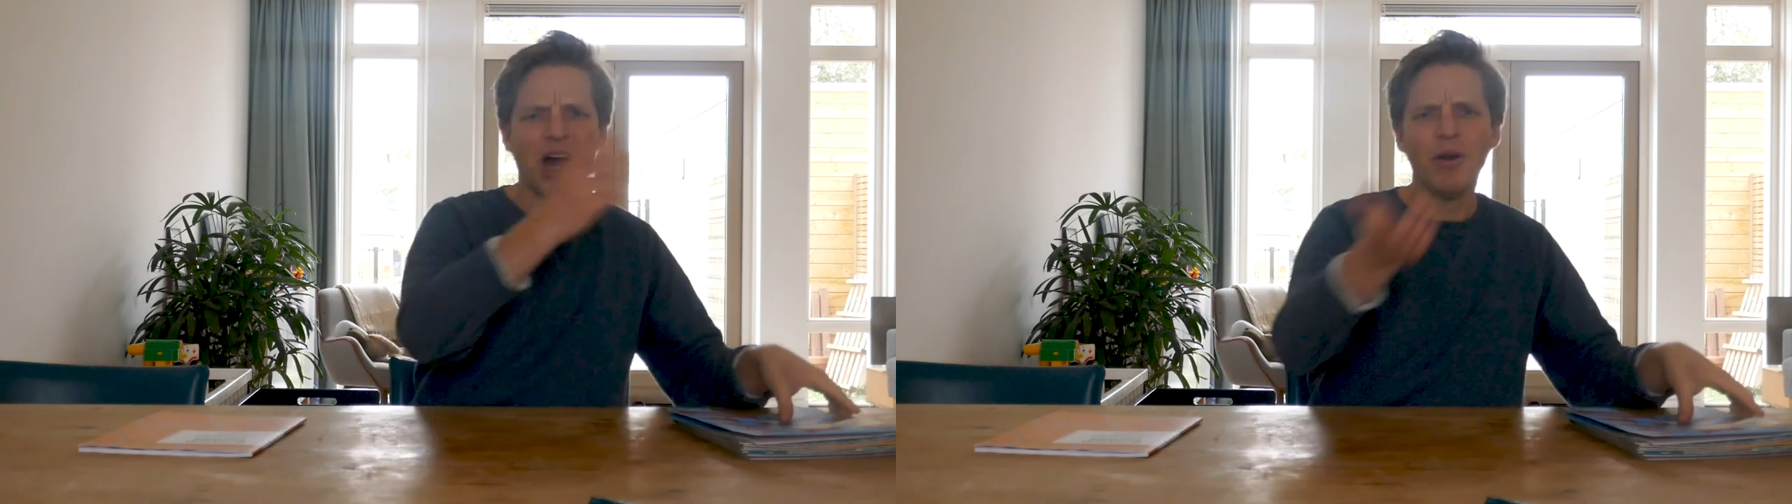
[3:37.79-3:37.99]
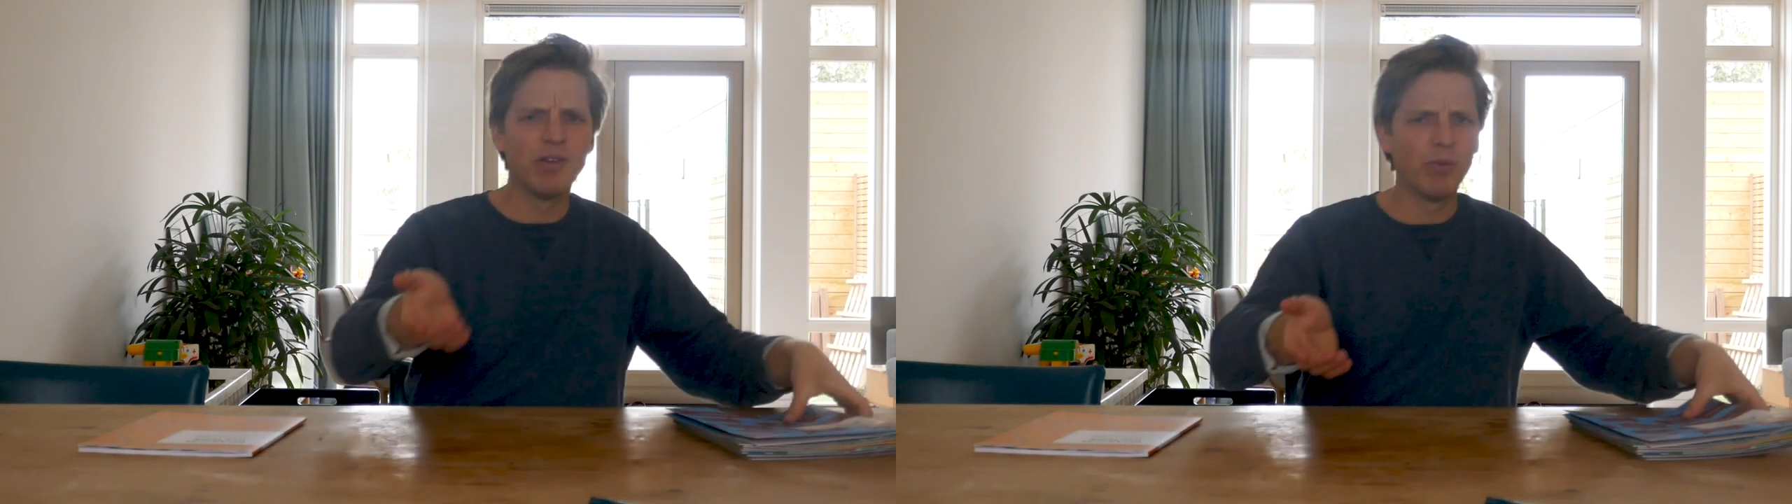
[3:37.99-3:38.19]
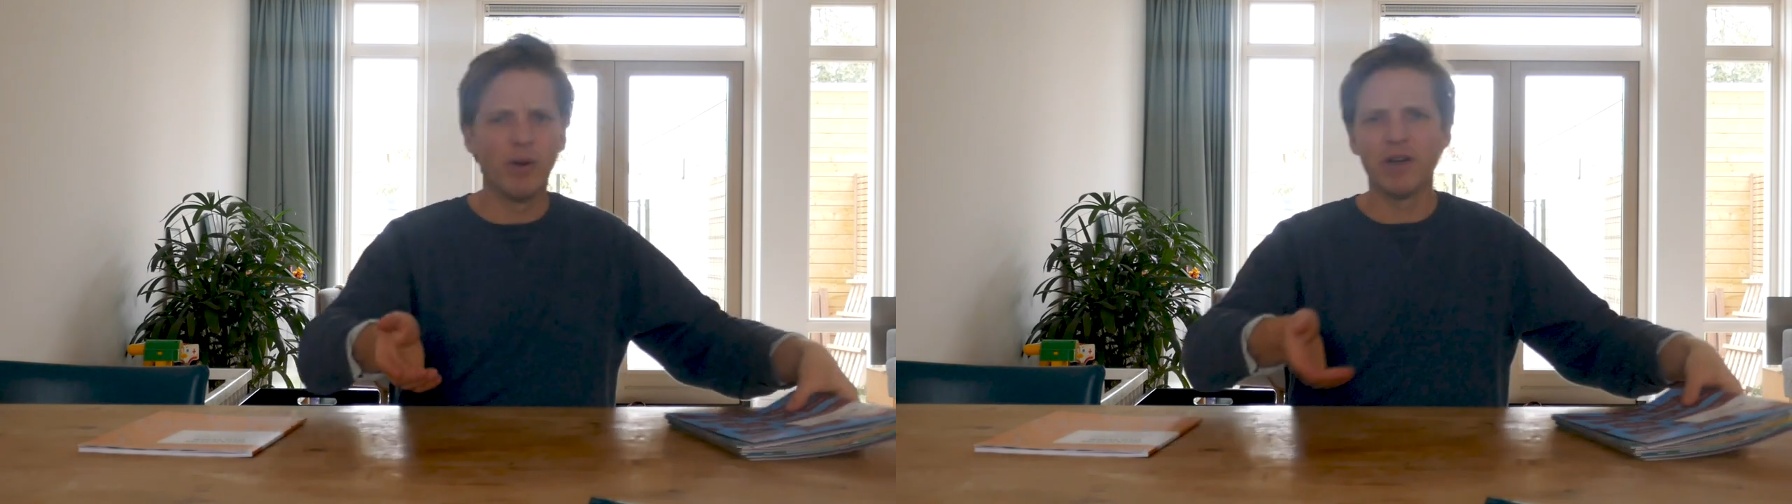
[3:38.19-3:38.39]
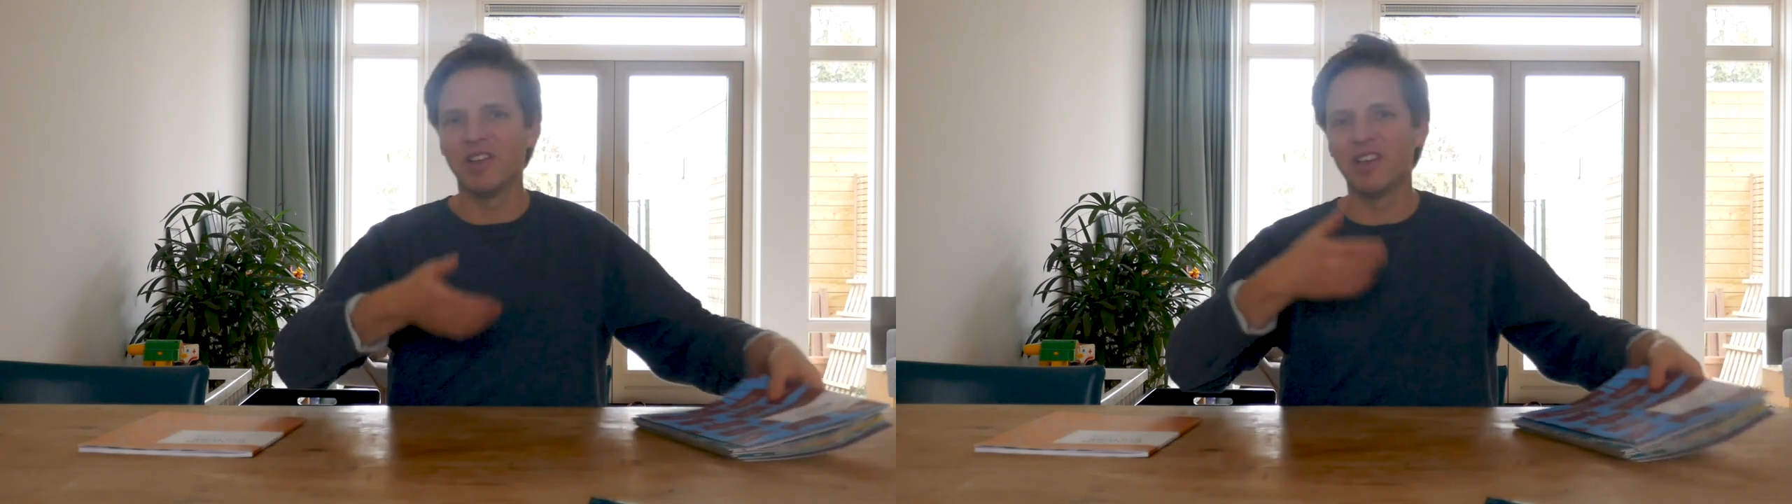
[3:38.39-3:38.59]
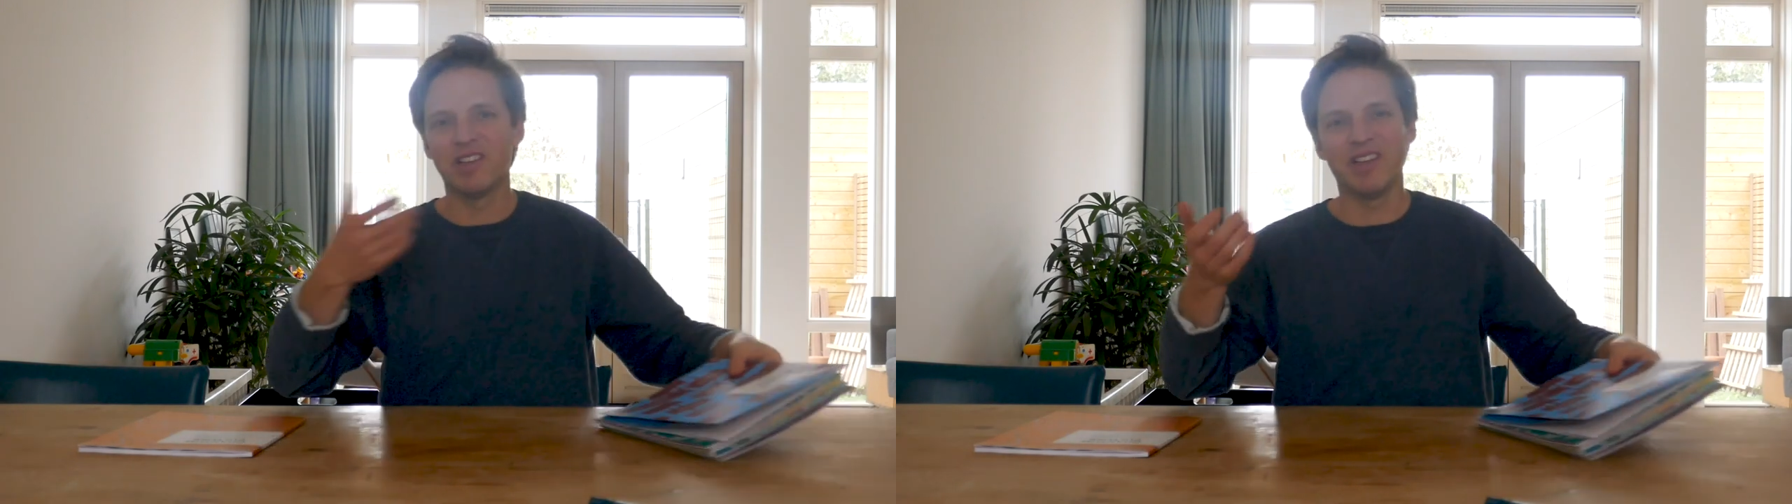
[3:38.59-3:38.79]
How this
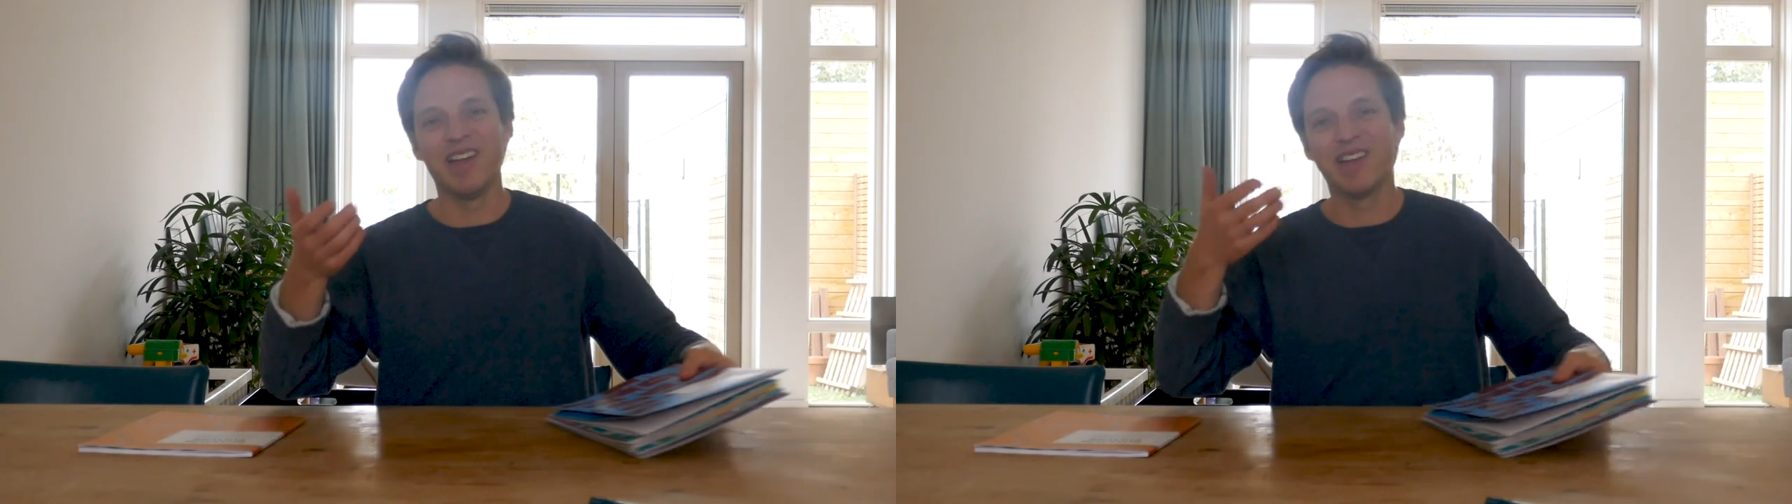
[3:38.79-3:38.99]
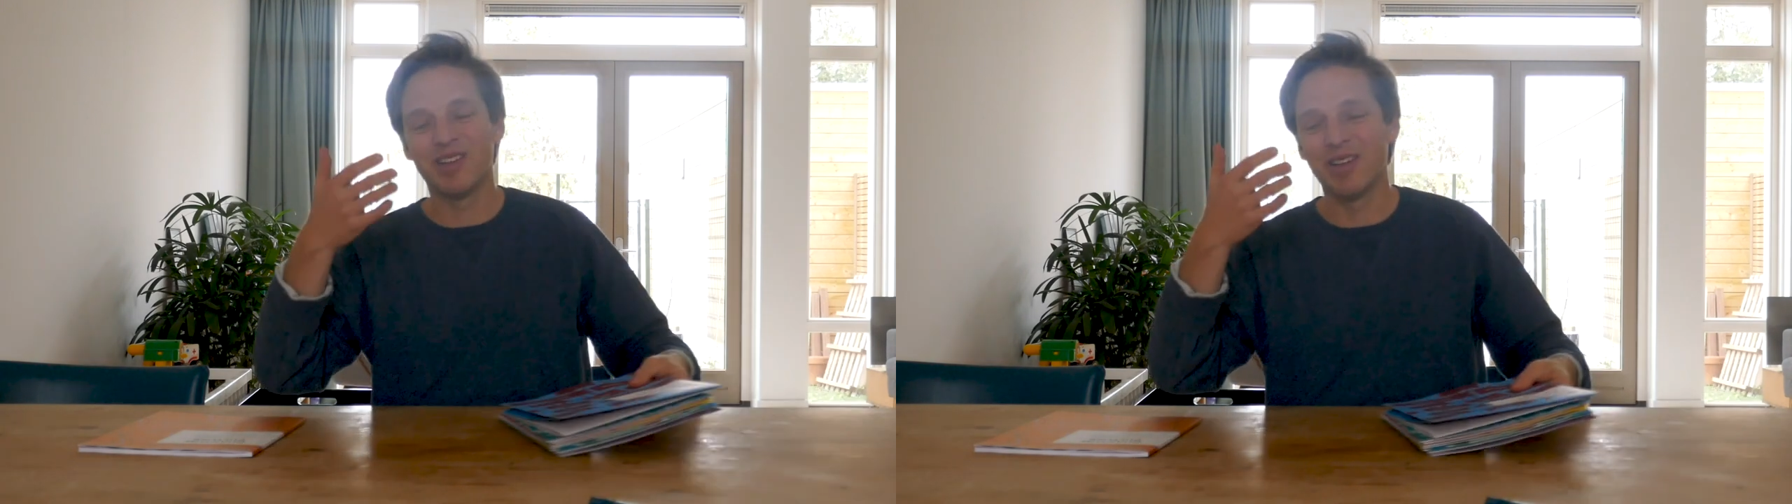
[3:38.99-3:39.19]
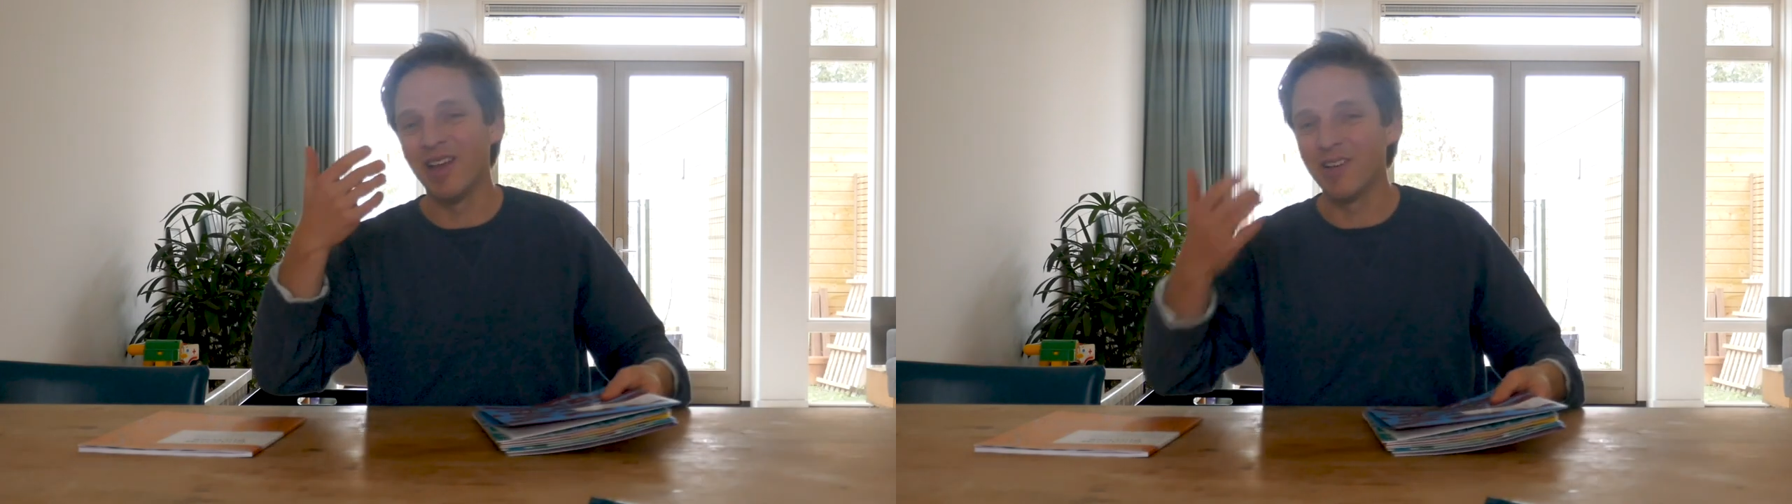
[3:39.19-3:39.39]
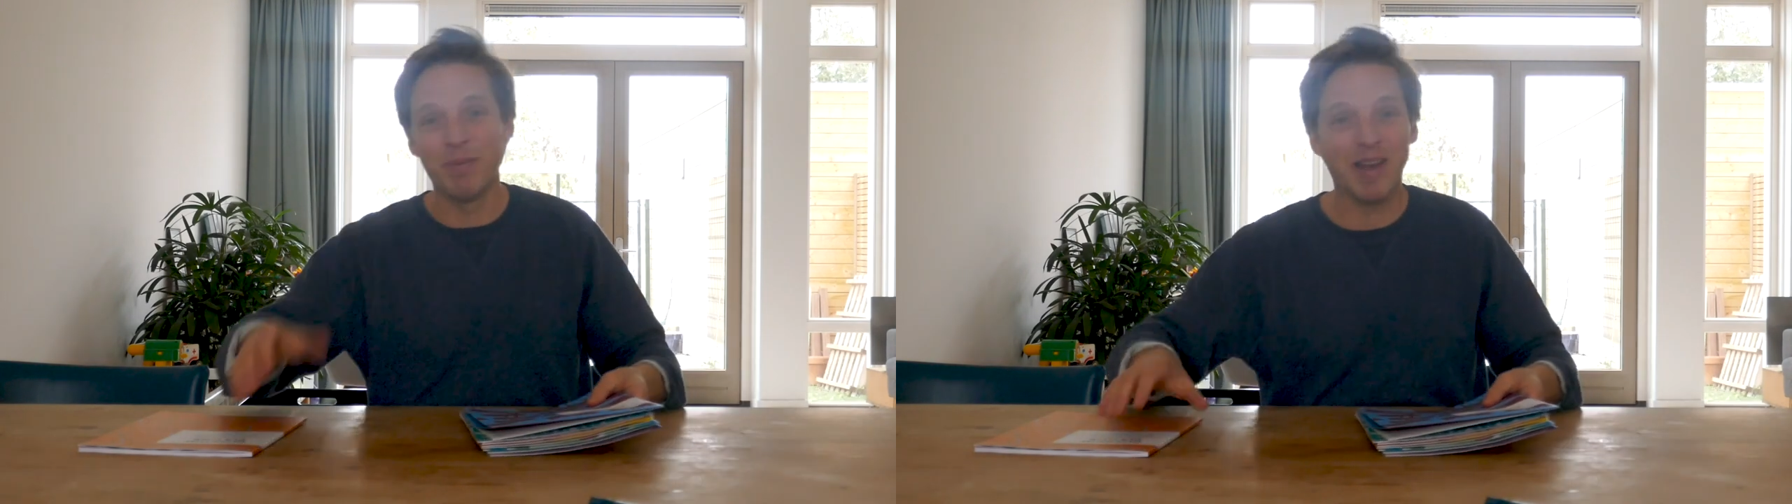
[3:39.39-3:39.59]
works is